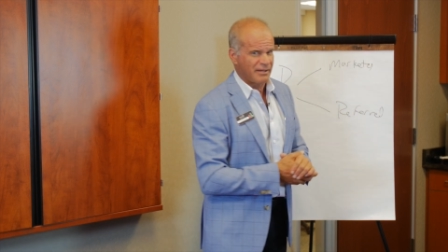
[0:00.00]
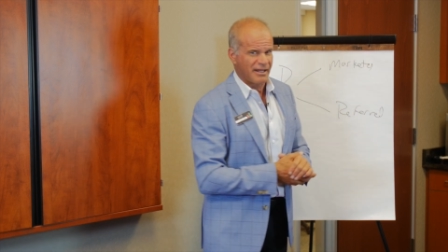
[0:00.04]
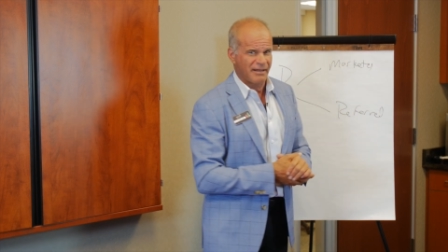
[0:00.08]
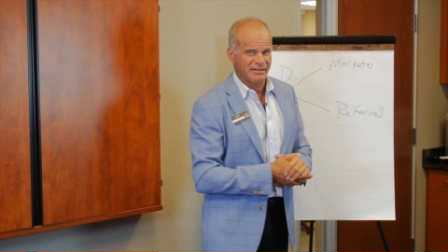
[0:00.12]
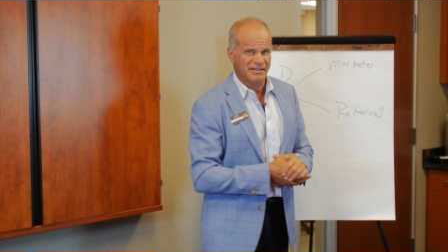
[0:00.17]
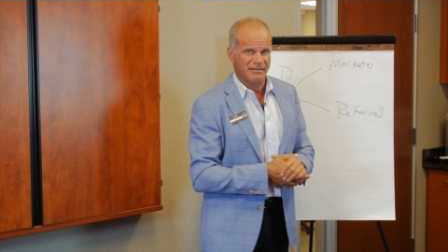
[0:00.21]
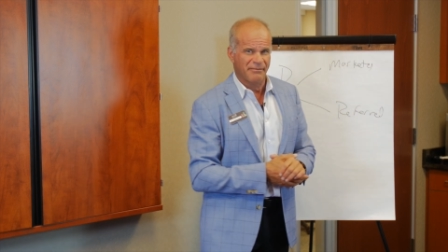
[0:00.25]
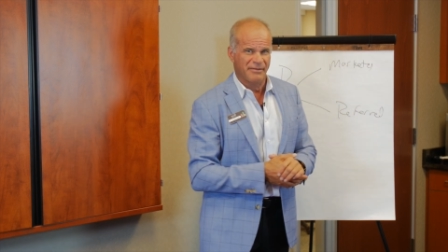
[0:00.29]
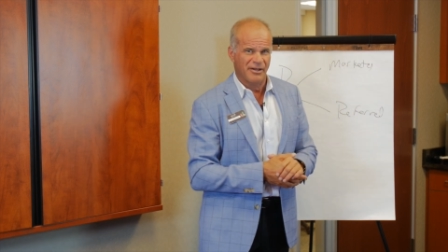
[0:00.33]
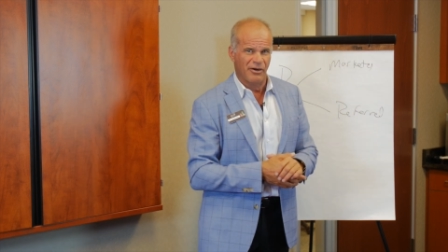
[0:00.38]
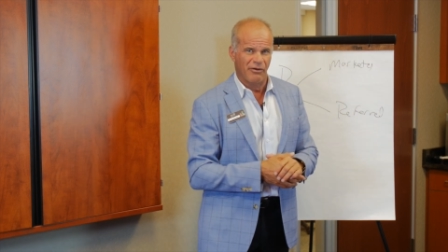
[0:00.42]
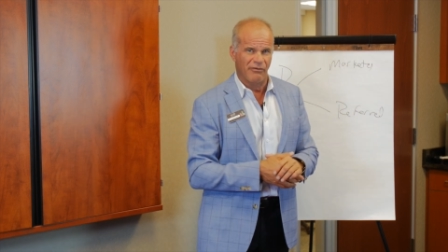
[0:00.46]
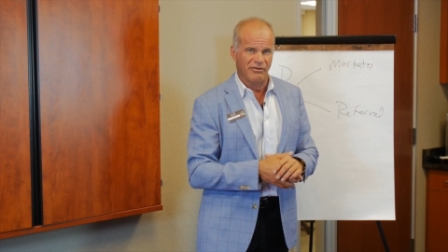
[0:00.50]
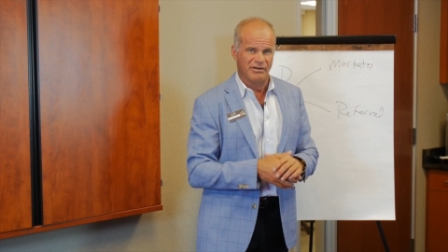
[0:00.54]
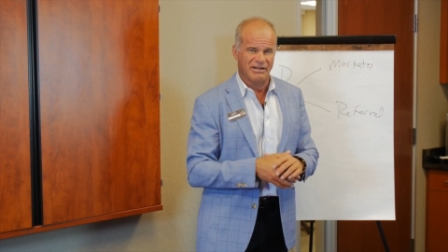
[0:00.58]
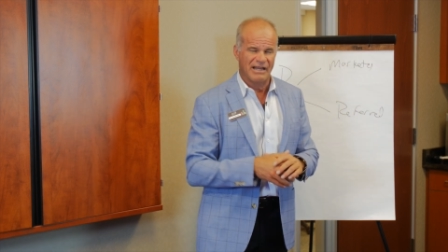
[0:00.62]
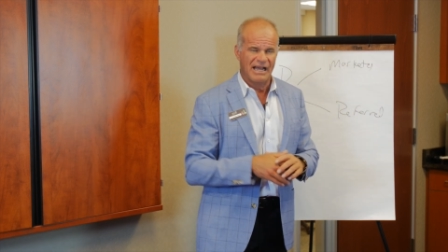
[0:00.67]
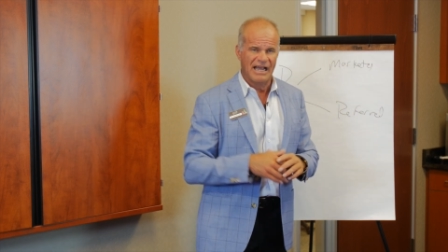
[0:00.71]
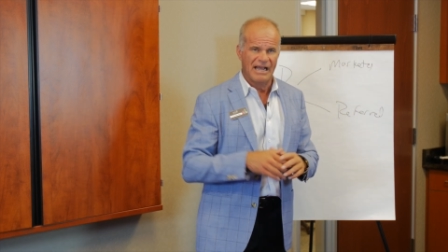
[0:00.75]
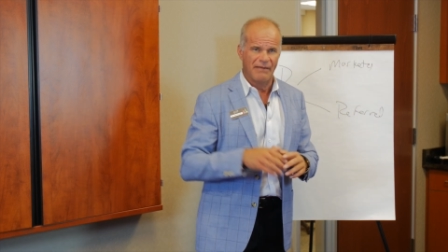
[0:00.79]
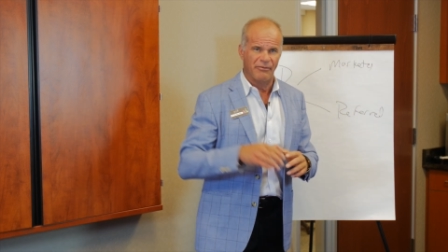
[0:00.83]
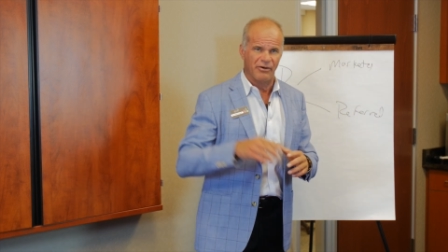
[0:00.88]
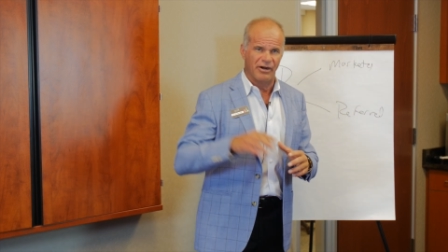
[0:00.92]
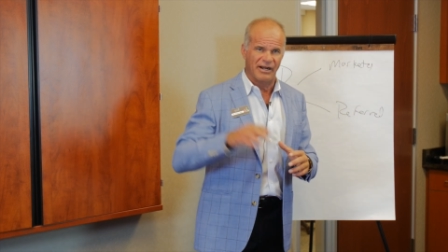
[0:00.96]
but that's something over
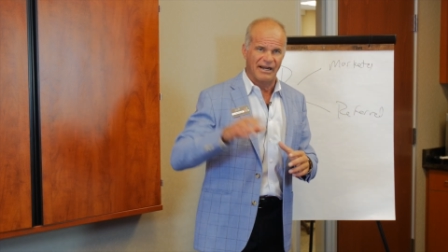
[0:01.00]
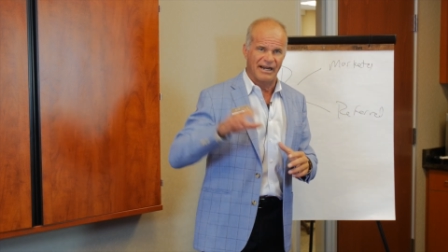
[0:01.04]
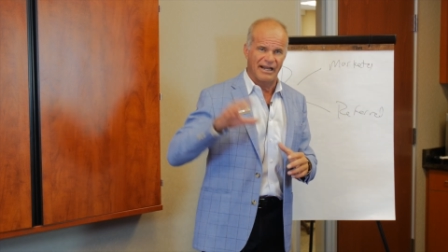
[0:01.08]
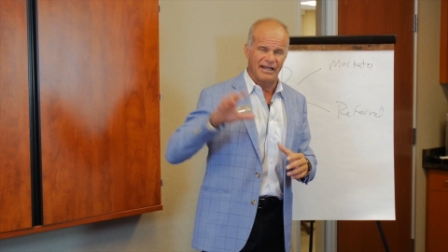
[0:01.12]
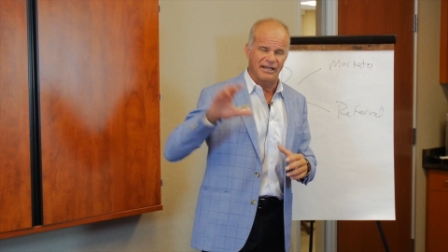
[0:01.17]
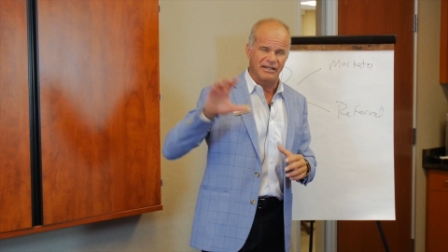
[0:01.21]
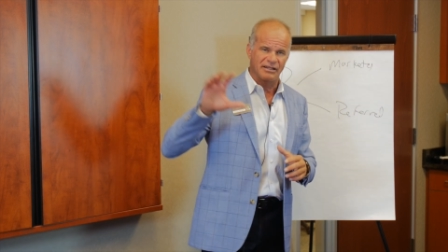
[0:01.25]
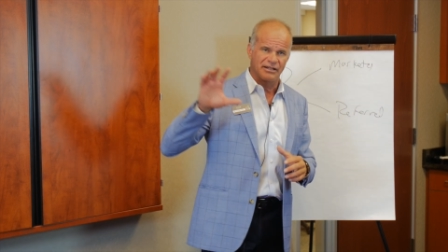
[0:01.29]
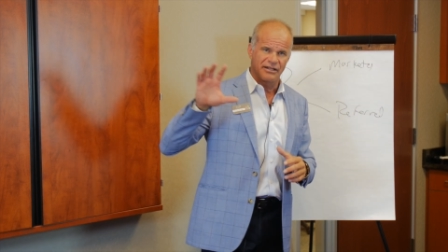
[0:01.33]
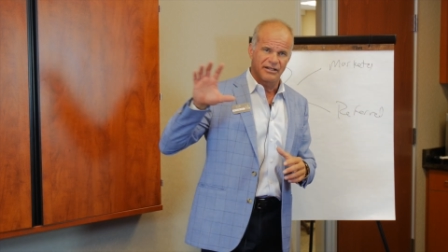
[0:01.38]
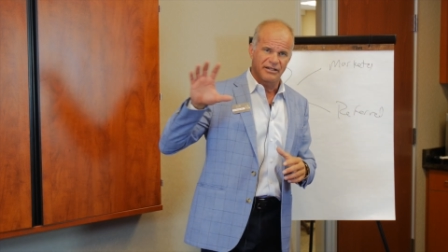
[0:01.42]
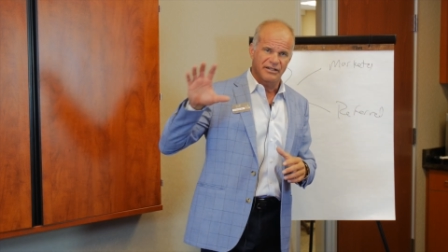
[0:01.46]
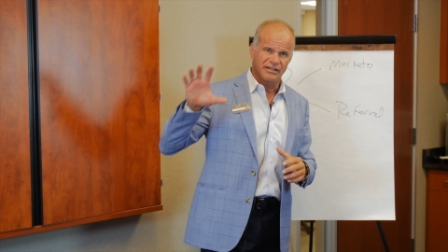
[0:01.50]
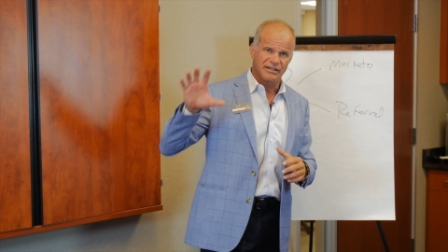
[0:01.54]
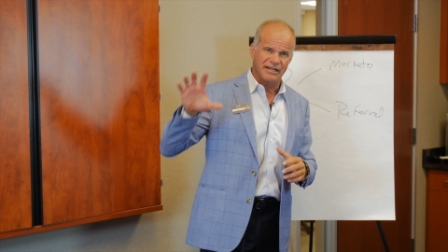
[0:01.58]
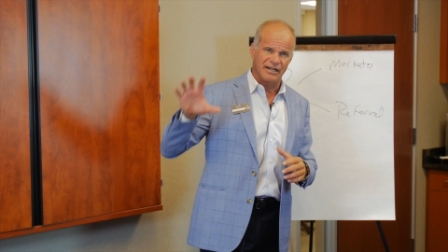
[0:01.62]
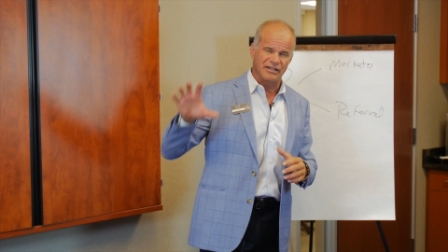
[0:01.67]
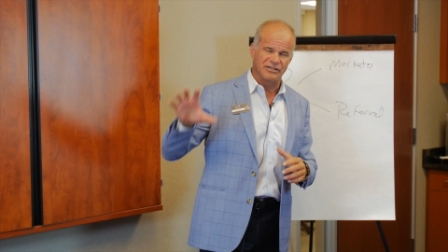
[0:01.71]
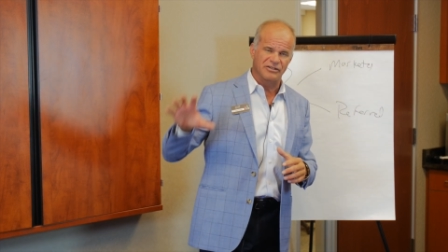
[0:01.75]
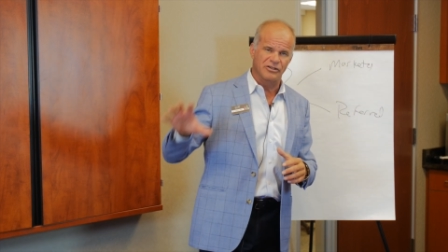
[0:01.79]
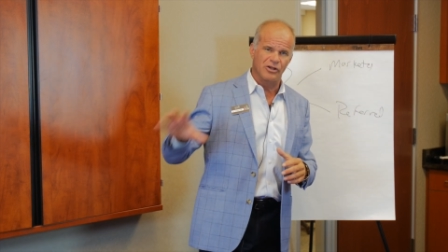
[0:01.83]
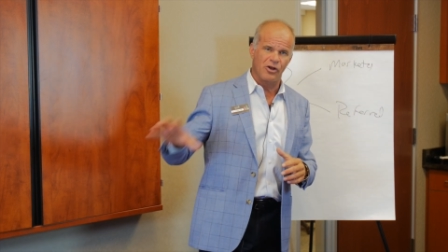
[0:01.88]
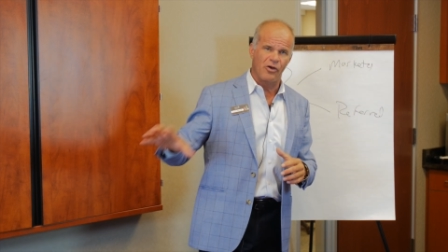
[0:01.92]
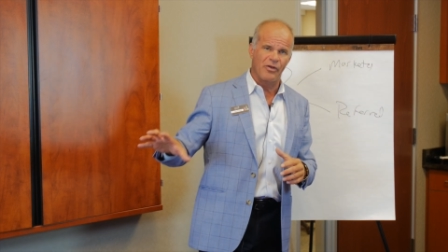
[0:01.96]
time we're going to kind of
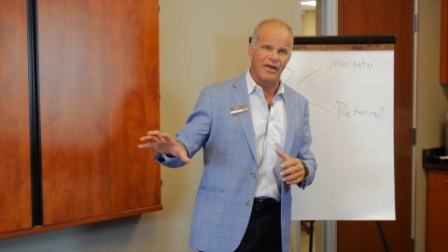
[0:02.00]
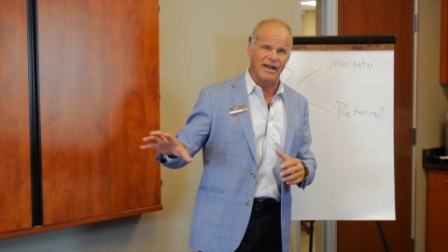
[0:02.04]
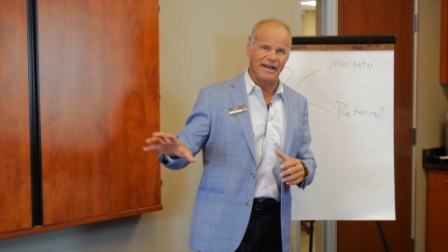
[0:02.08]
kind of slow